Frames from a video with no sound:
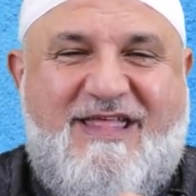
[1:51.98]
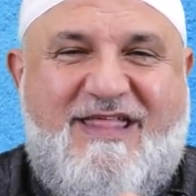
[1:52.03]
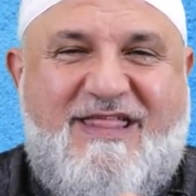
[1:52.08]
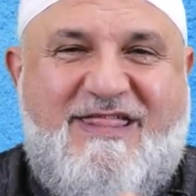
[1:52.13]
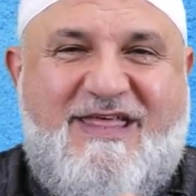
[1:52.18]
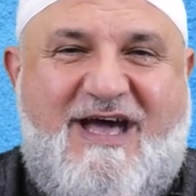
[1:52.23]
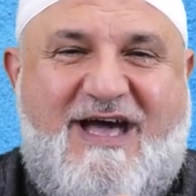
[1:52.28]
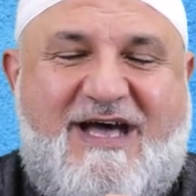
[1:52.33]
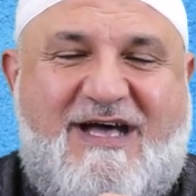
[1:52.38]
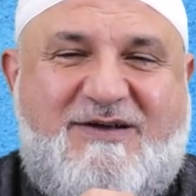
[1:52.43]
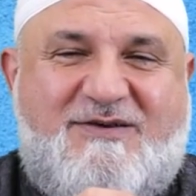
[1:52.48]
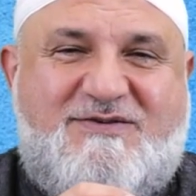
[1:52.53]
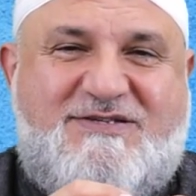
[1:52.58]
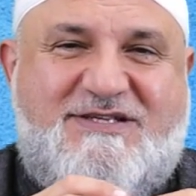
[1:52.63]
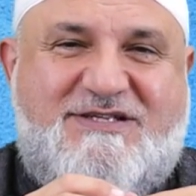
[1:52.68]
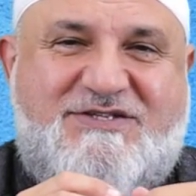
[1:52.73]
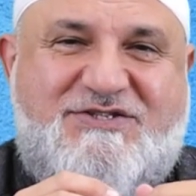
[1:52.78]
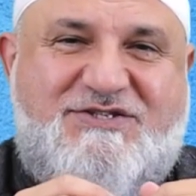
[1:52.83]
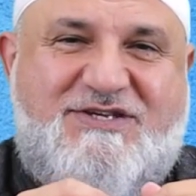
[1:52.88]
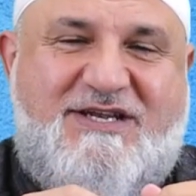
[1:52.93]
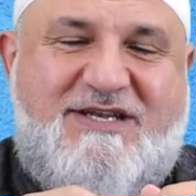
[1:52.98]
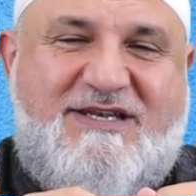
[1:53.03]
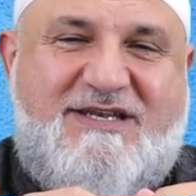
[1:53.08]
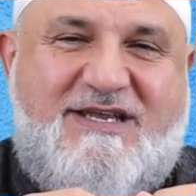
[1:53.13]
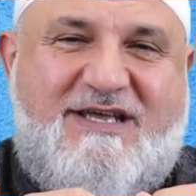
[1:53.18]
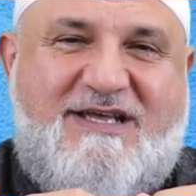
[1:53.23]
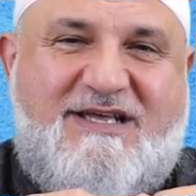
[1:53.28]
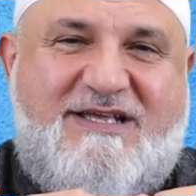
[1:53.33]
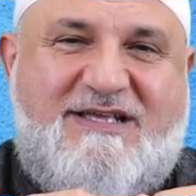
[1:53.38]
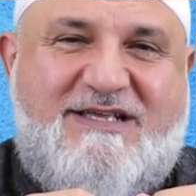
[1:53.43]
The house in
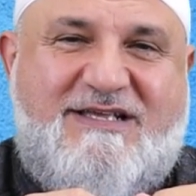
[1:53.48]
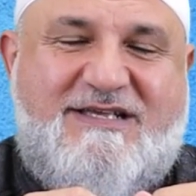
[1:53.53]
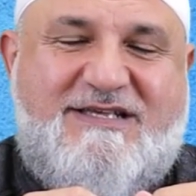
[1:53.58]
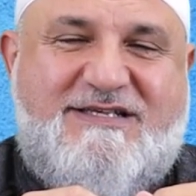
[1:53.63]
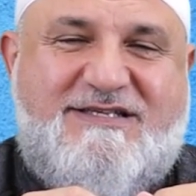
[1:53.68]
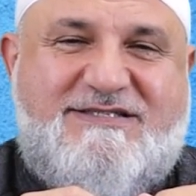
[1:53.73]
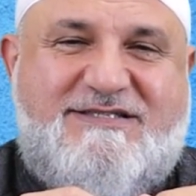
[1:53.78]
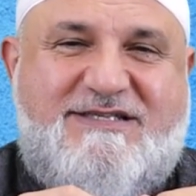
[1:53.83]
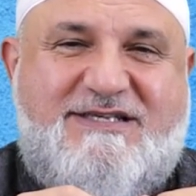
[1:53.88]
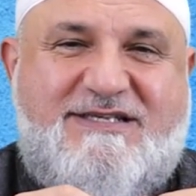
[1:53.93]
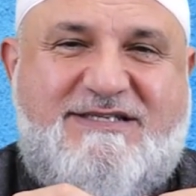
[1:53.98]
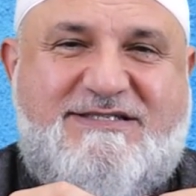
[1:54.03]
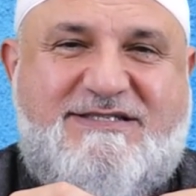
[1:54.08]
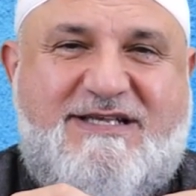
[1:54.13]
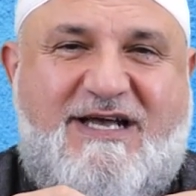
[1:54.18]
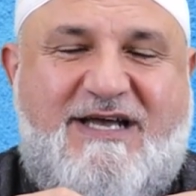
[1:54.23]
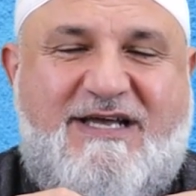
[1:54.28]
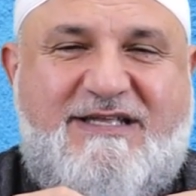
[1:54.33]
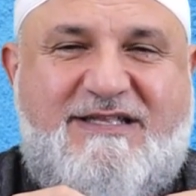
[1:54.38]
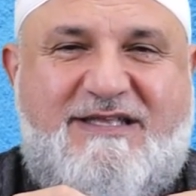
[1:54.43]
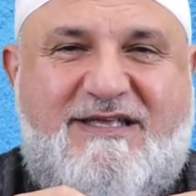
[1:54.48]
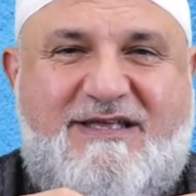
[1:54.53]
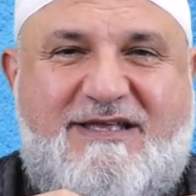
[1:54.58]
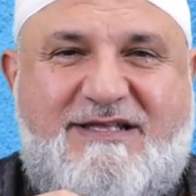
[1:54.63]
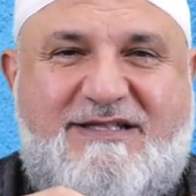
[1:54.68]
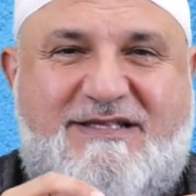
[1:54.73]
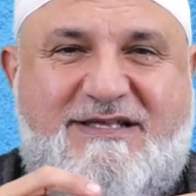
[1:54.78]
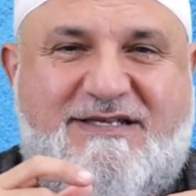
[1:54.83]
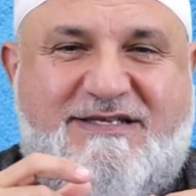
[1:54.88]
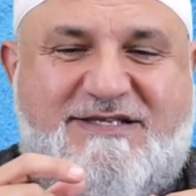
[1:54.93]
Jannah is designed,
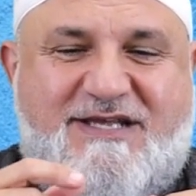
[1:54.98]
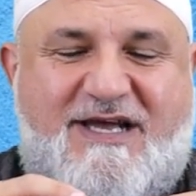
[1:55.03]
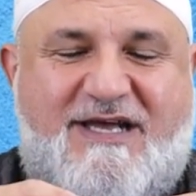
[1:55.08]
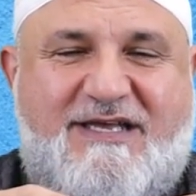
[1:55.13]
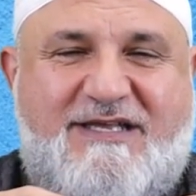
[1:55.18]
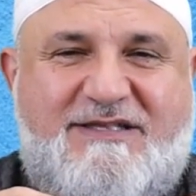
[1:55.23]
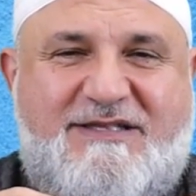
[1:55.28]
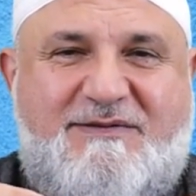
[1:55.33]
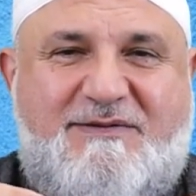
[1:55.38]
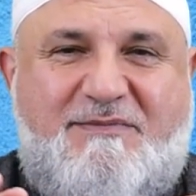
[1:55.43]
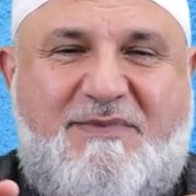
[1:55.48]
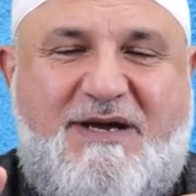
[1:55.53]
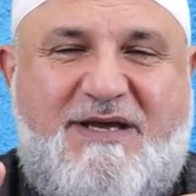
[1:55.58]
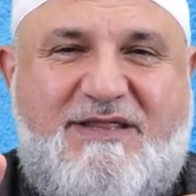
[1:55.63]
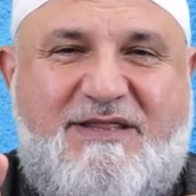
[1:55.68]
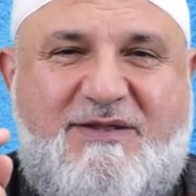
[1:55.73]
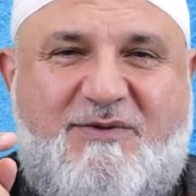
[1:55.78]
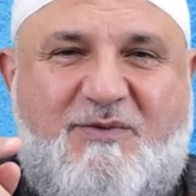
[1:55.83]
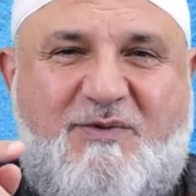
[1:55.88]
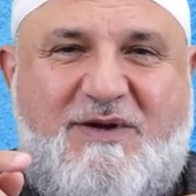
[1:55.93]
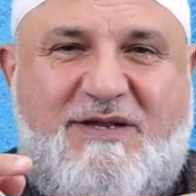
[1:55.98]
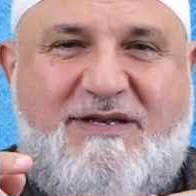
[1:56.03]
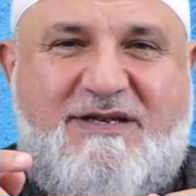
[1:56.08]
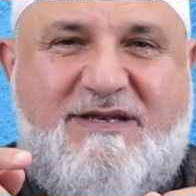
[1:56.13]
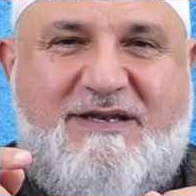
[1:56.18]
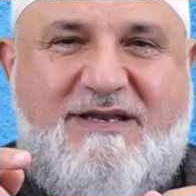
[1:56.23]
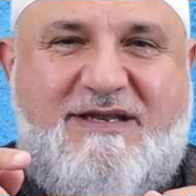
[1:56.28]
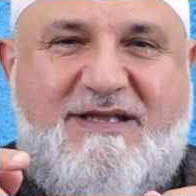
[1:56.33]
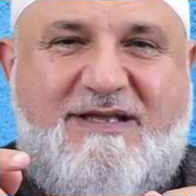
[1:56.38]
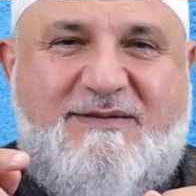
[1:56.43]
designed by the
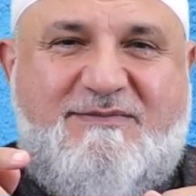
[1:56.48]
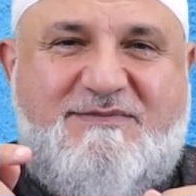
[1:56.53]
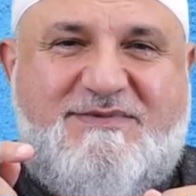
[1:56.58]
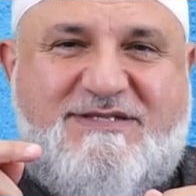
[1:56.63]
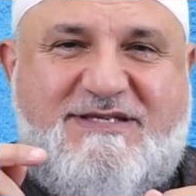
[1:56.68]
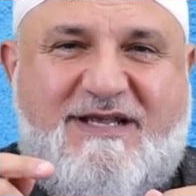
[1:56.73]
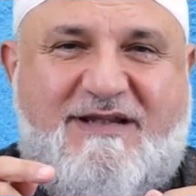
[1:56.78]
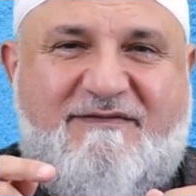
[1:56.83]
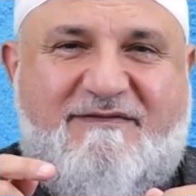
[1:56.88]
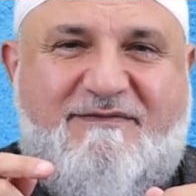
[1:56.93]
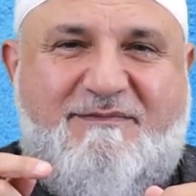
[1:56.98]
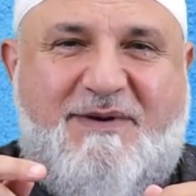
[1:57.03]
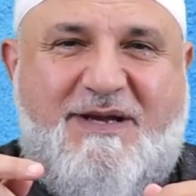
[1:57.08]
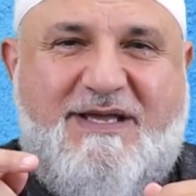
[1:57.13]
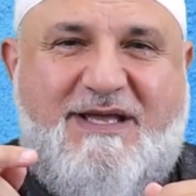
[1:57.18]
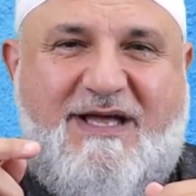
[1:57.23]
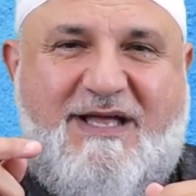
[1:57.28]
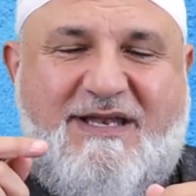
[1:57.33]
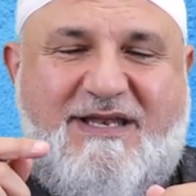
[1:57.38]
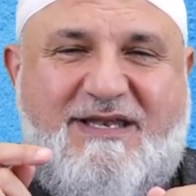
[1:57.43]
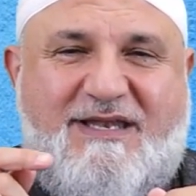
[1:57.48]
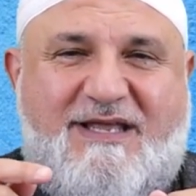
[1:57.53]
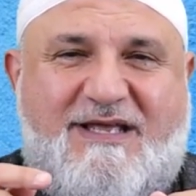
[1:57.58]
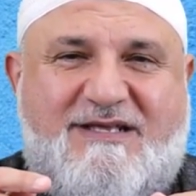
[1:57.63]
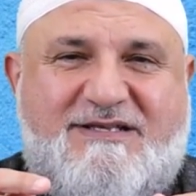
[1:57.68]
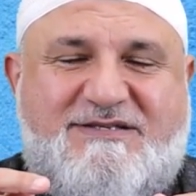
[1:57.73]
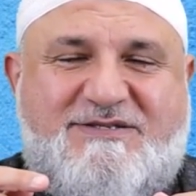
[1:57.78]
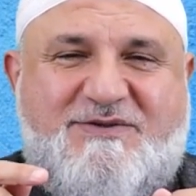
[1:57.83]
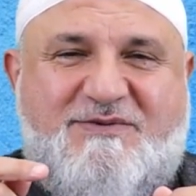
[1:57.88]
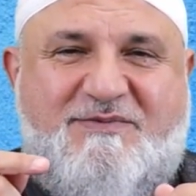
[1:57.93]
one himself, by Allah
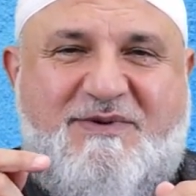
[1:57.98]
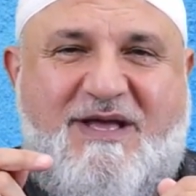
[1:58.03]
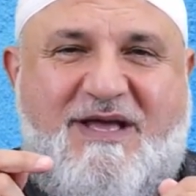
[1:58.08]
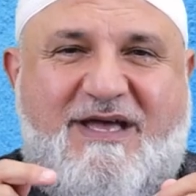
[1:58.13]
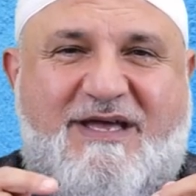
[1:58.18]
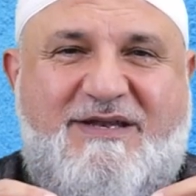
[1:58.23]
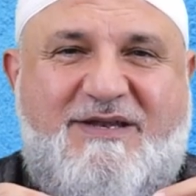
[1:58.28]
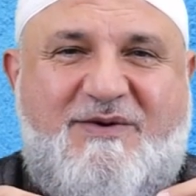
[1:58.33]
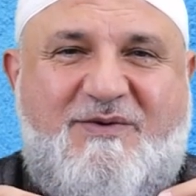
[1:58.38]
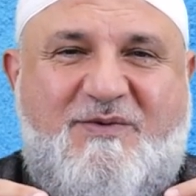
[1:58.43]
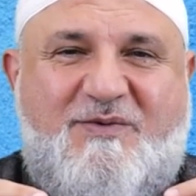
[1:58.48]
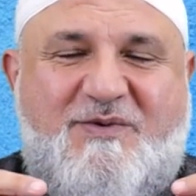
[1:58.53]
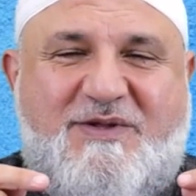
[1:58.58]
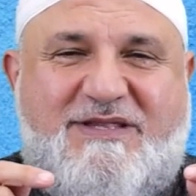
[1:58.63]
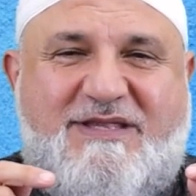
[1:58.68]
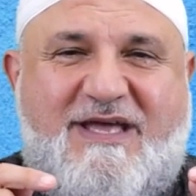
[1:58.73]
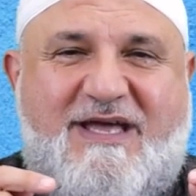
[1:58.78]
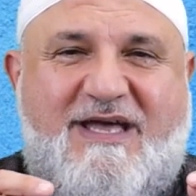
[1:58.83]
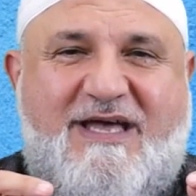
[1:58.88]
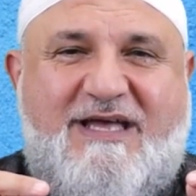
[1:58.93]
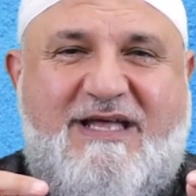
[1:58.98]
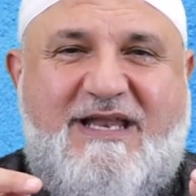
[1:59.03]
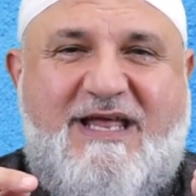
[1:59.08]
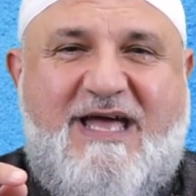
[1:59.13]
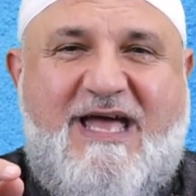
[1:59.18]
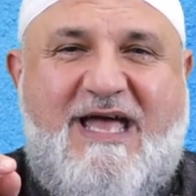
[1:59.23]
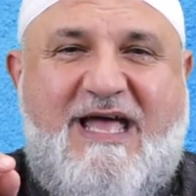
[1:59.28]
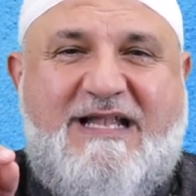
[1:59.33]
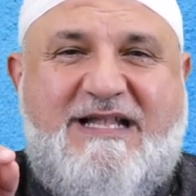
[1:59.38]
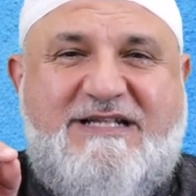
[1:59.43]
subhanahu wa
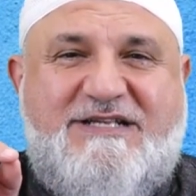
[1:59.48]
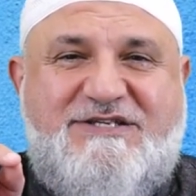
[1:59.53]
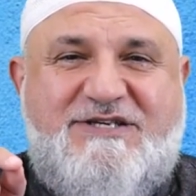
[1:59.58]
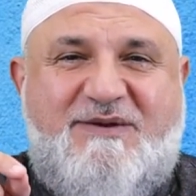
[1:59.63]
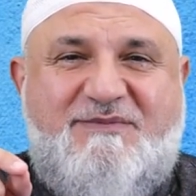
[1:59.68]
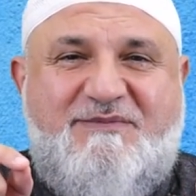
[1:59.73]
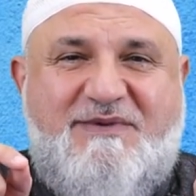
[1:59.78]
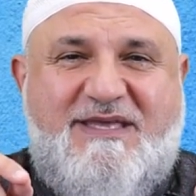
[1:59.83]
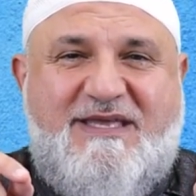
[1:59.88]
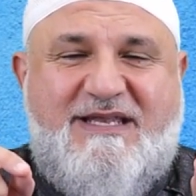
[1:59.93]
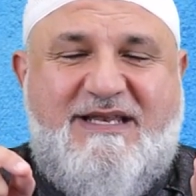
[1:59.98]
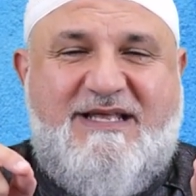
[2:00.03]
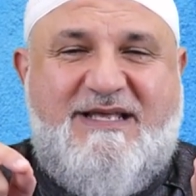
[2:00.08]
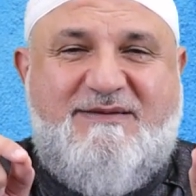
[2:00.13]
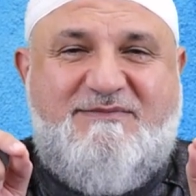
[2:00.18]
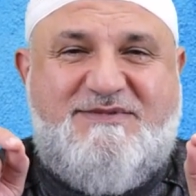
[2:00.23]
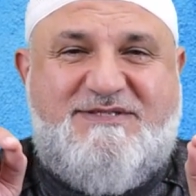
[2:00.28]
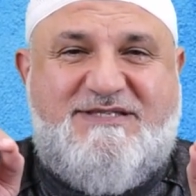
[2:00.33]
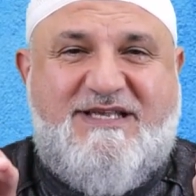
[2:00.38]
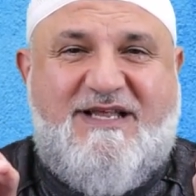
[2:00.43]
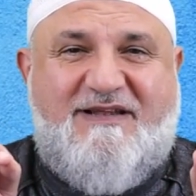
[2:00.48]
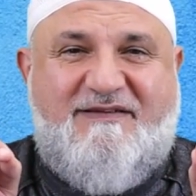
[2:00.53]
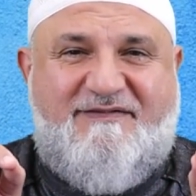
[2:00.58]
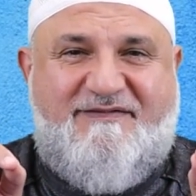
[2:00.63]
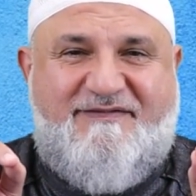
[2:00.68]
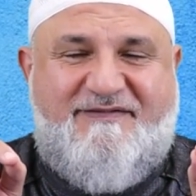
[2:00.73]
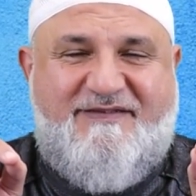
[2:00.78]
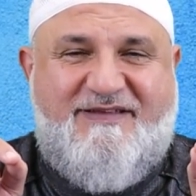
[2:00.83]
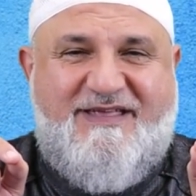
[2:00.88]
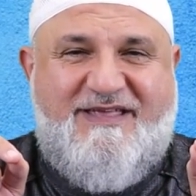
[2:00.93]
ta'ala, al-jameel
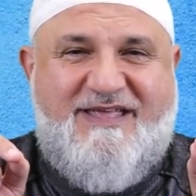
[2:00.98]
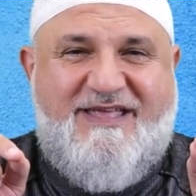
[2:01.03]
himself,